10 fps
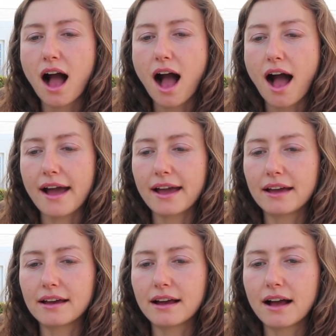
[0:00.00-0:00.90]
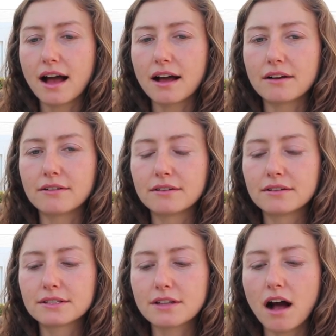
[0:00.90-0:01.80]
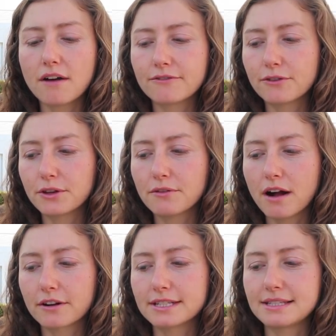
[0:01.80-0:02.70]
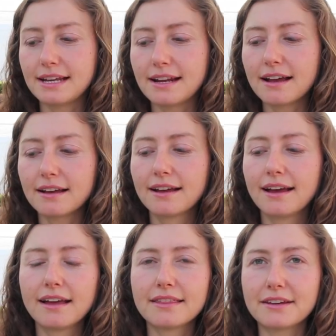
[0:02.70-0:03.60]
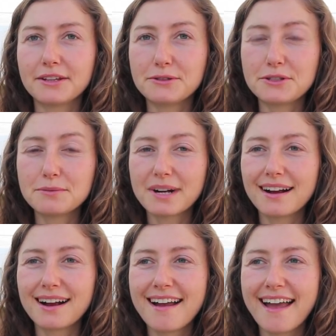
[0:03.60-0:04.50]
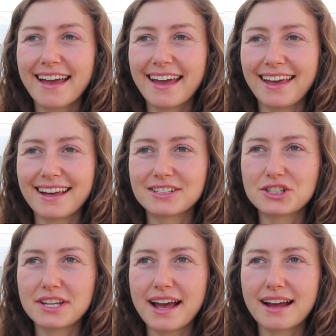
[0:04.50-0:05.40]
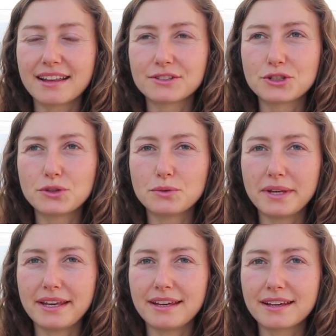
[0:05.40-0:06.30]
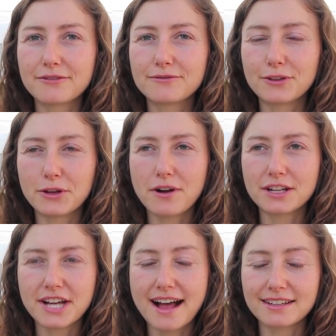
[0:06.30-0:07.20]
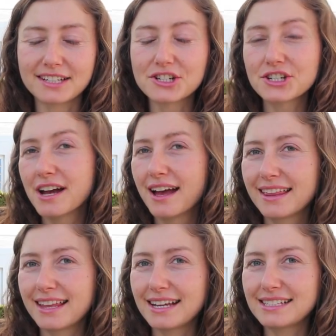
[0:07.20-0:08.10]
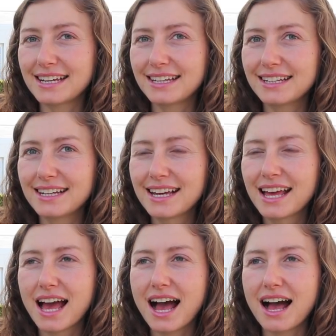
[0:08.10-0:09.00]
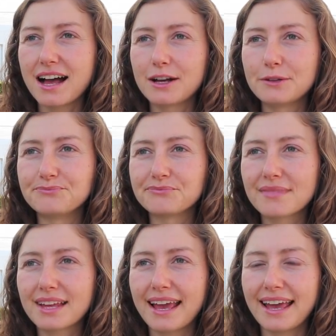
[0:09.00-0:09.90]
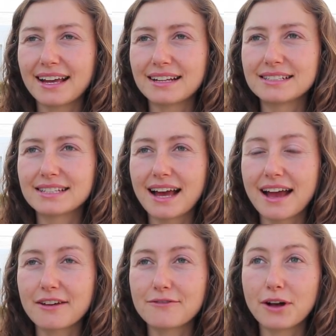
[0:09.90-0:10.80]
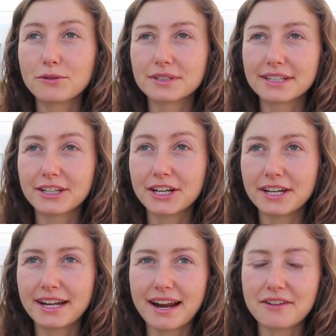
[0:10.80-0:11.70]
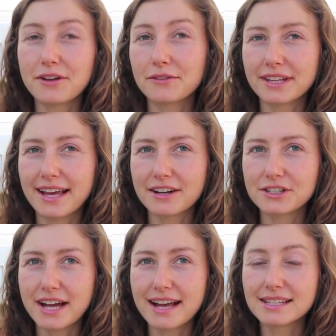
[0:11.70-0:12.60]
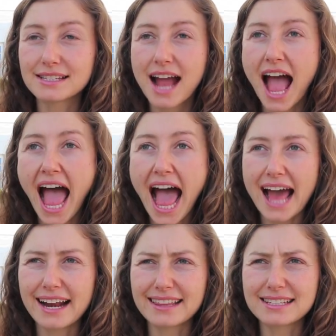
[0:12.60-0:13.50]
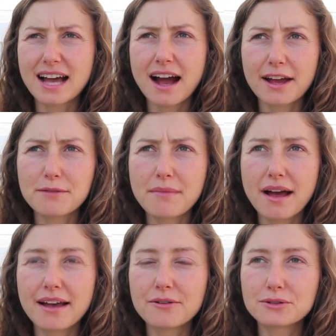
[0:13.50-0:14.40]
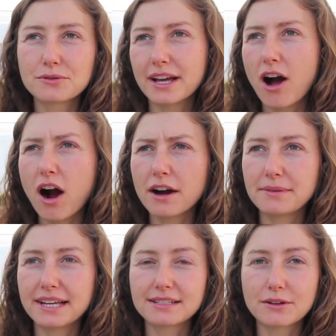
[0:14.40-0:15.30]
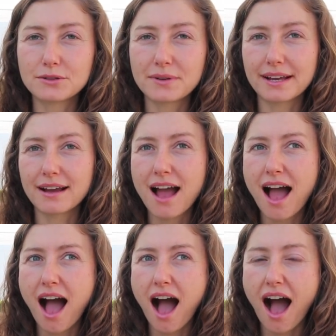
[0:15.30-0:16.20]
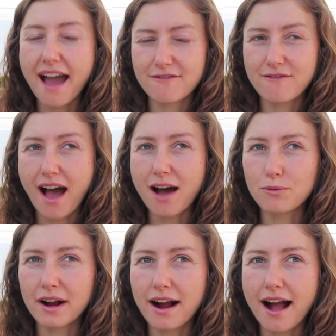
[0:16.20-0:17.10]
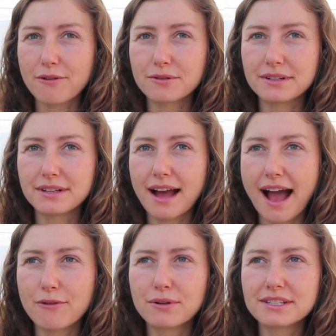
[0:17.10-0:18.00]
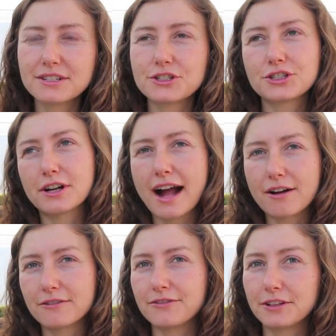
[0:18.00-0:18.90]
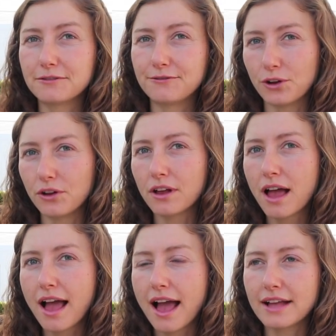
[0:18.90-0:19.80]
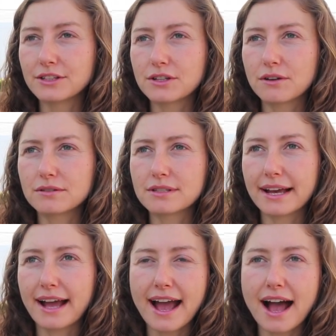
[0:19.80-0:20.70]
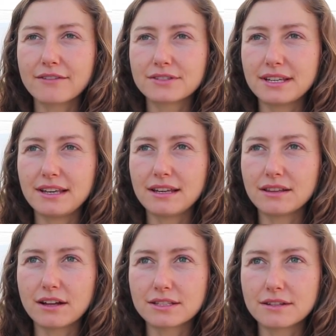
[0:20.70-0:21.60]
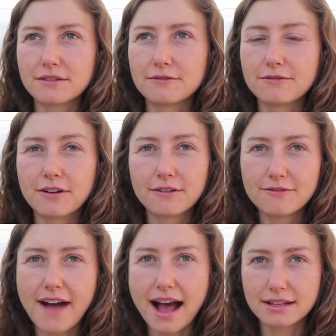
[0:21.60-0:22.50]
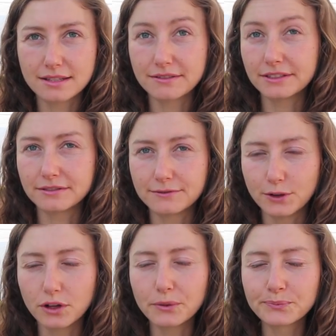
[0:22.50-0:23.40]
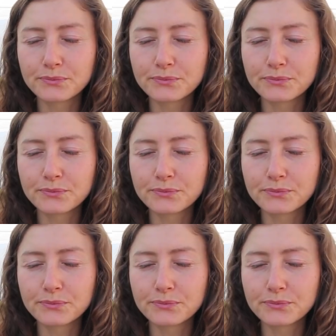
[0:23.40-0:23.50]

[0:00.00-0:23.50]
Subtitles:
I saw Fully Raw Christina, the YouTuber, and she had a 2-week Fully Raw challenge that I did, and I felt really good, and I felt really energized. And at the time it was really hard because I was doing high fat, where I wasn't sure how to feel full, and so it was like I have to eat lots of fat to feel full.